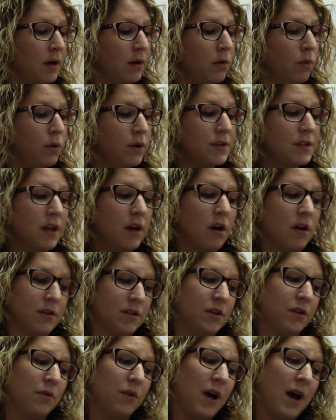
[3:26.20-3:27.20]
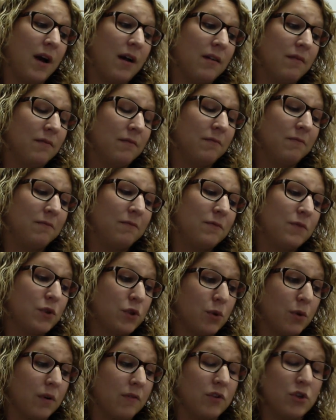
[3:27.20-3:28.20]
Wilson also
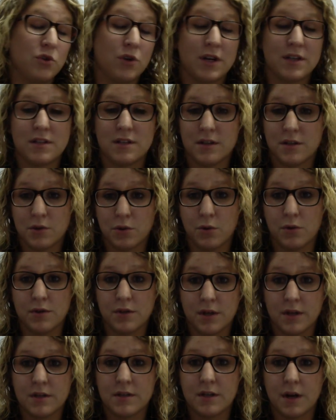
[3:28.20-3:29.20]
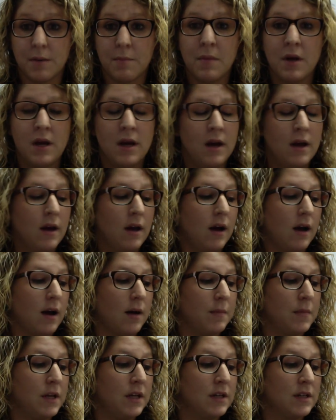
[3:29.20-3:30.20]
sort of addressed the school system
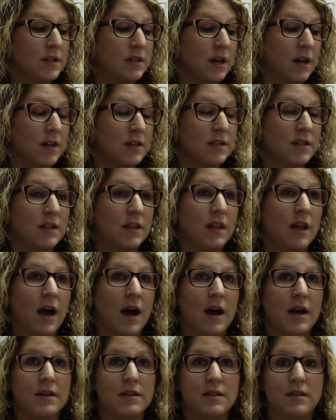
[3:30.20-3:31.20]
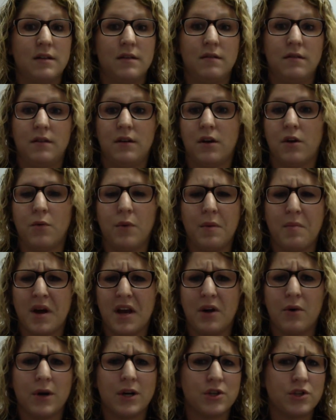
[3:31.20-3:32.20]
and discussed that we
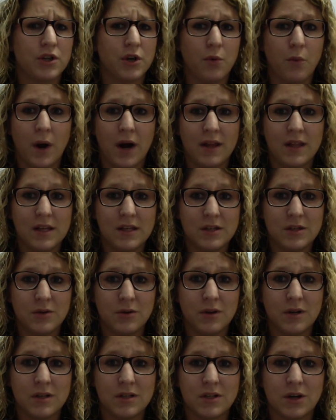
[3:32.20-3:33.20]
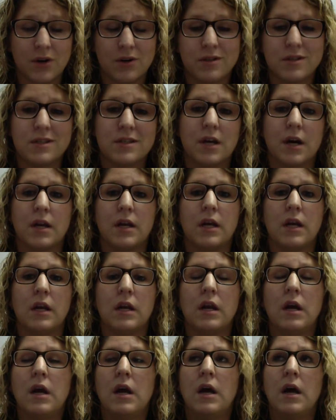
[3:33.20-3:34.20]
might question why these students aren't
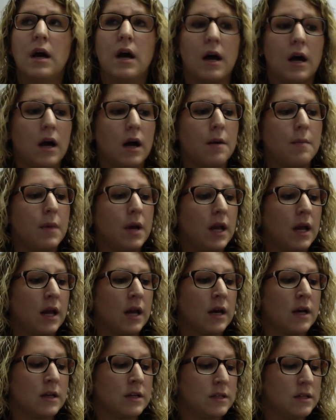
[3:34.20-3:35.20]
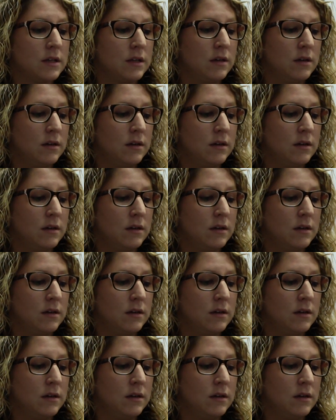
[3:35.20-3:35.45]
studying, and